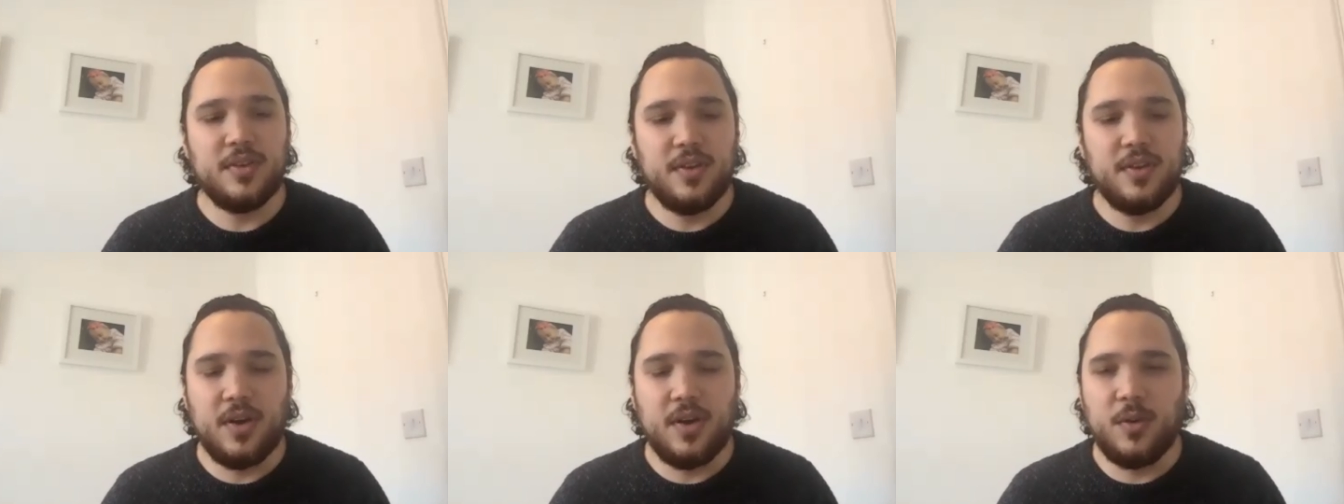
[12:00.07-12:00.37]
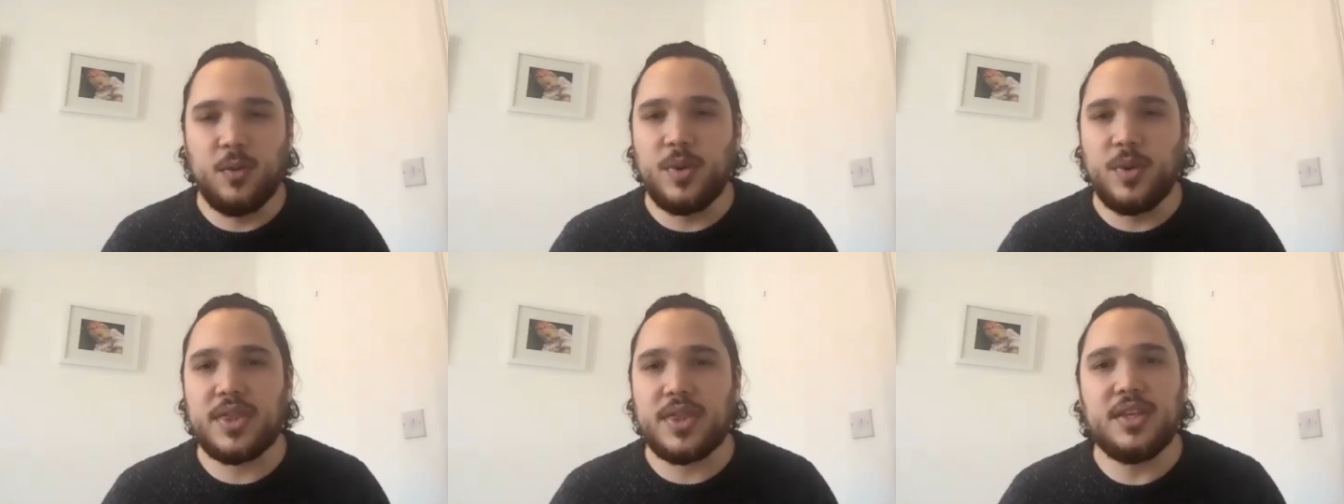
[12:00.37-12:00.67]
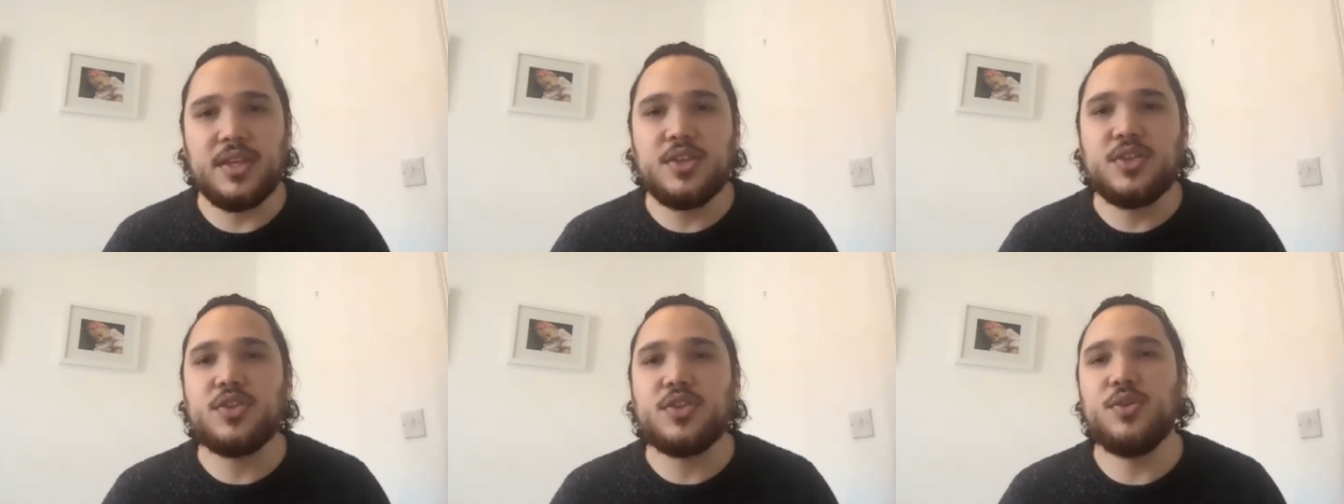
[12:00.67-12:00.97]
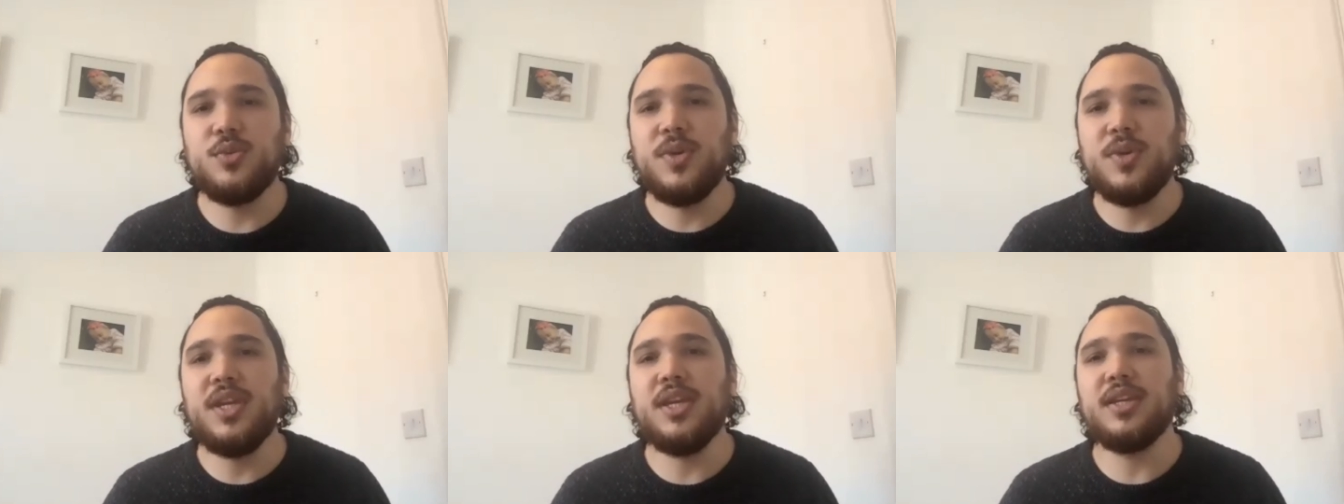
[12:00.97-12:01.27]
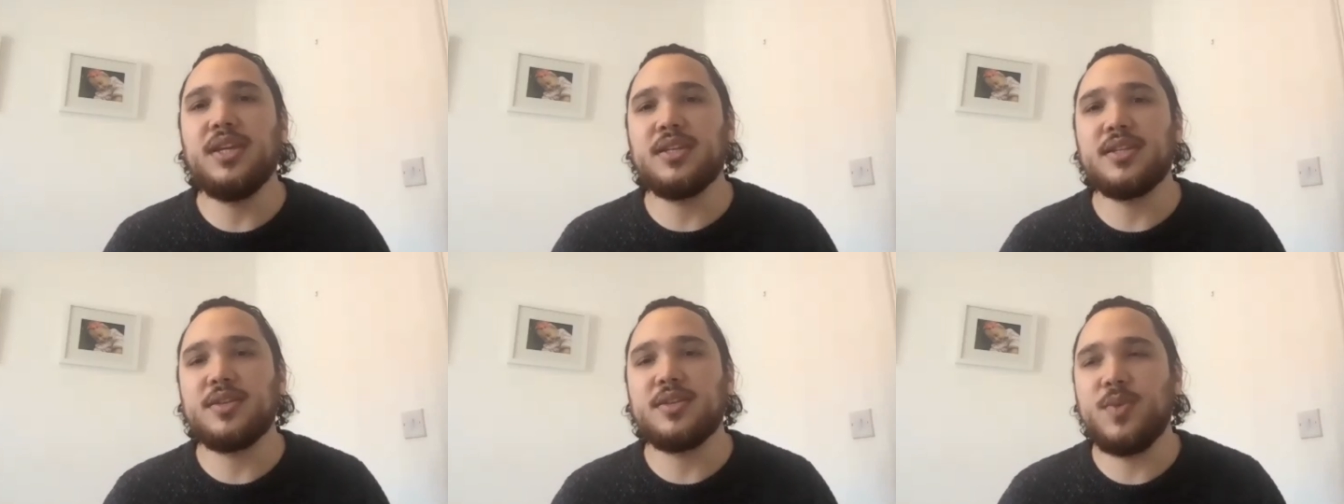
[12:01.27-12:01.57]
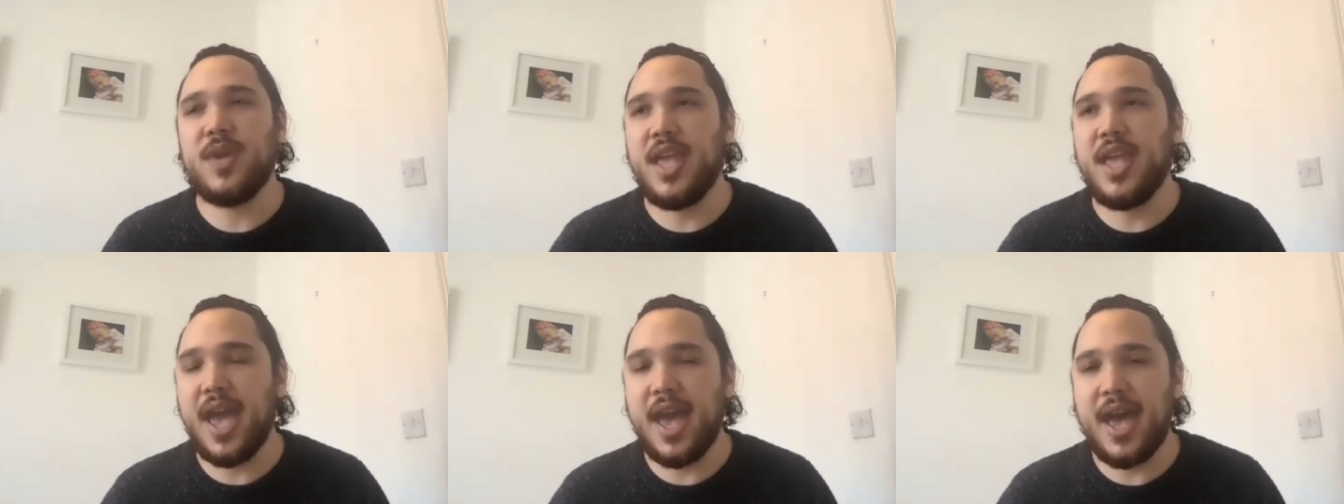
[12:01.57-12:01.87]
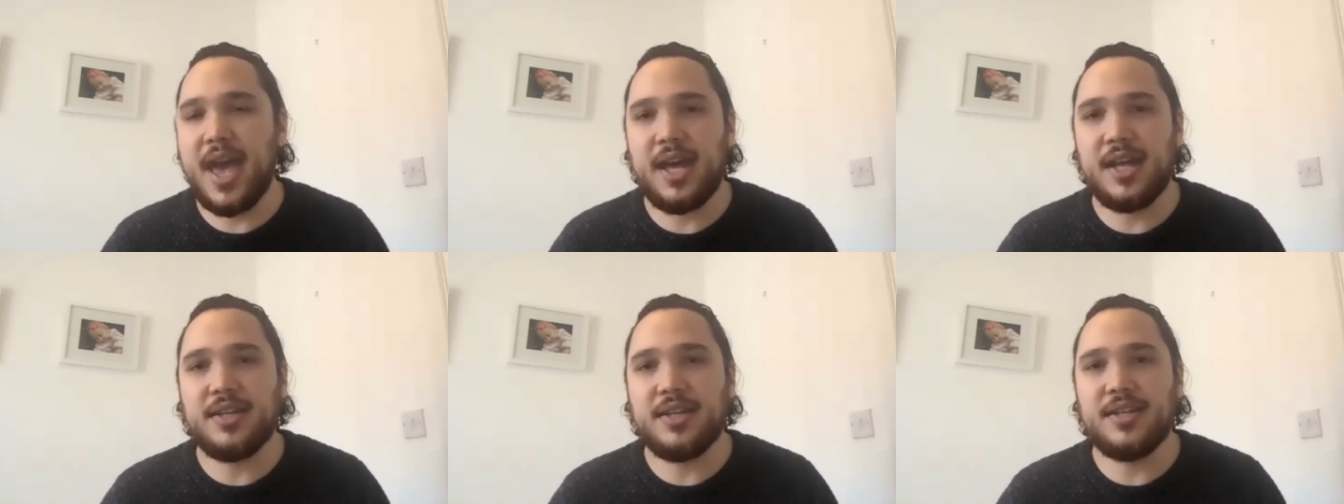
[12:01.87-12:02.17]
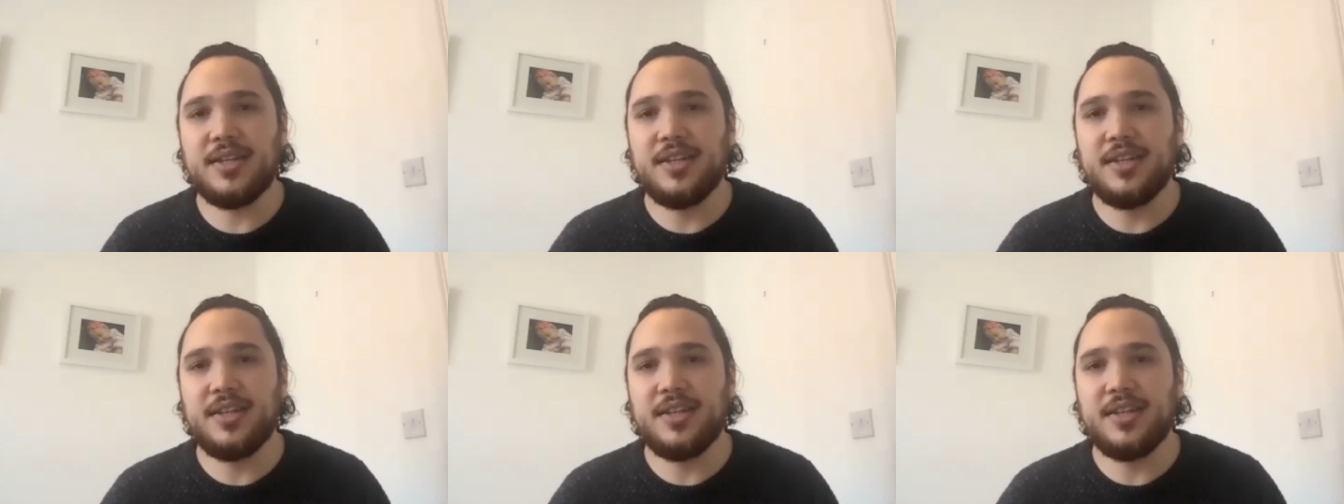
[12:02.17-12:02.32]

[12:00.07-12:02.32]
within two weeks we had